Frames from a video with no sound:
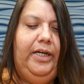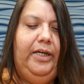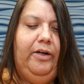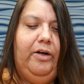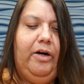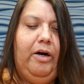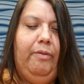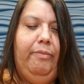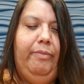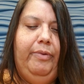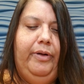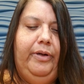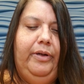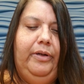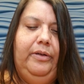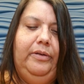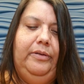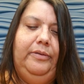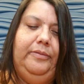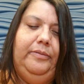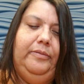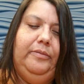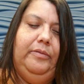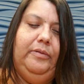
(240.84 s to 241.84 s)
carbon
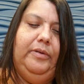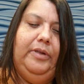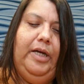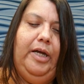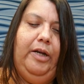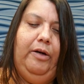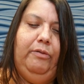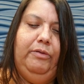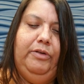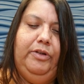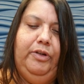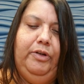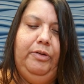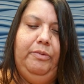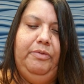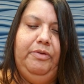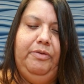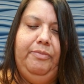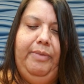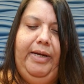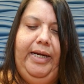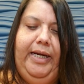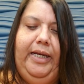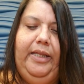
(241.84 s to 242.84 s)
nanotubes,
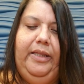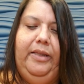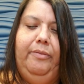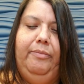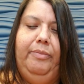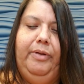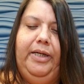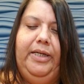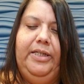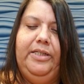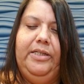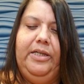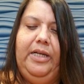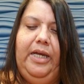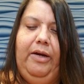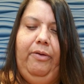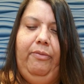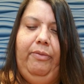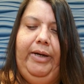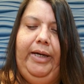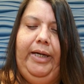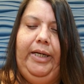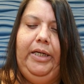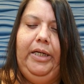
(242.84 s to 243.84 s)
making the blades
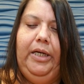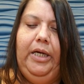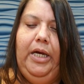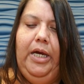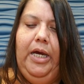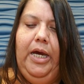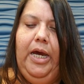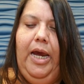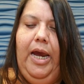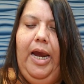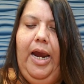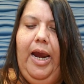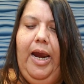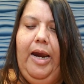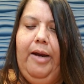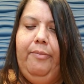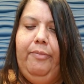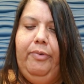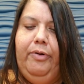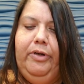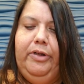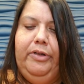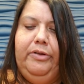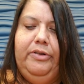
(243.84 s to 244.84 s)
lightweight and
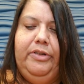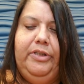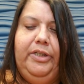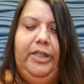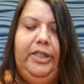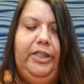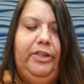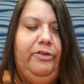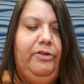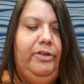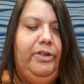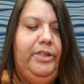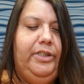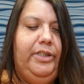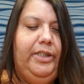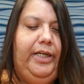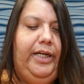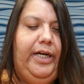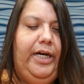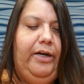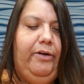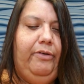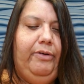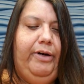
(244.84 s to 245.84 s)
produce electricity
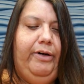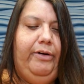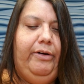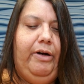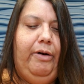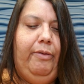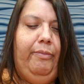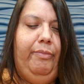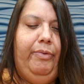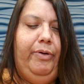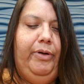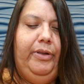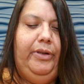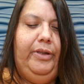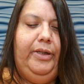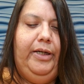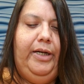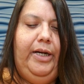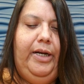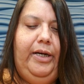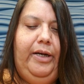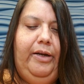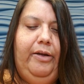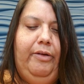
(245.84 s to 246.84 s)
at greater output than
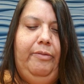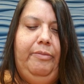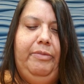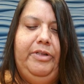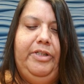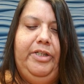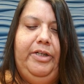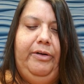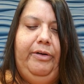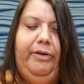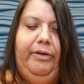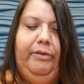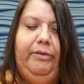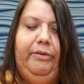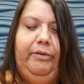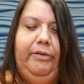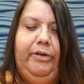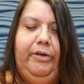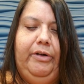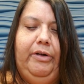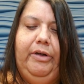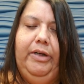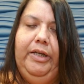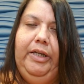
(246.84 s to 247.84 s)
any other material
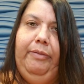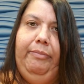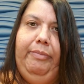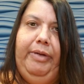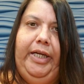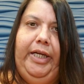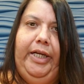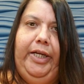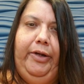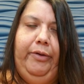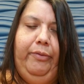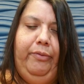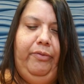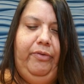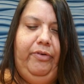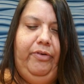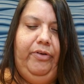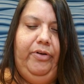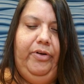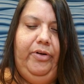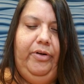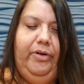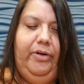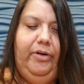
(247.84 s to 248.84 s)
currently being used.
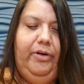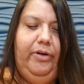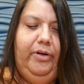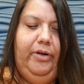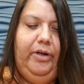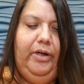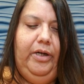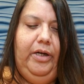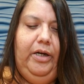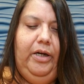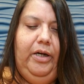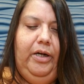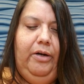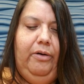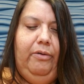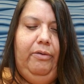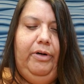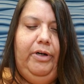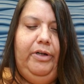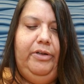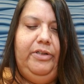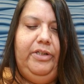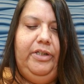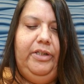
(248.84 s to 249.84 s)

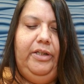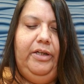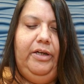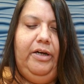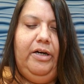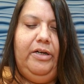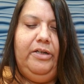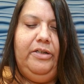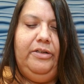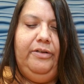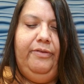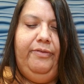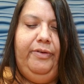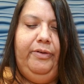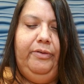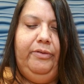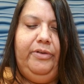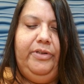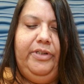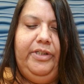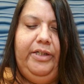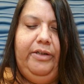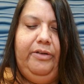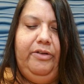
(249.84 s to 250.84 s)
Reducing the cost of fuel
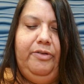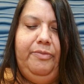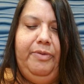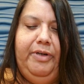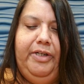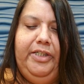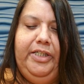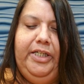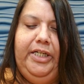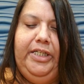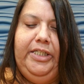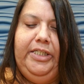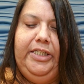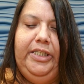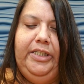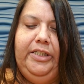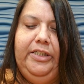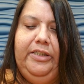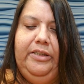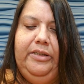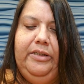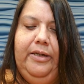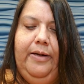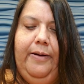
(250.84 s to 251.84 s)
cells by changing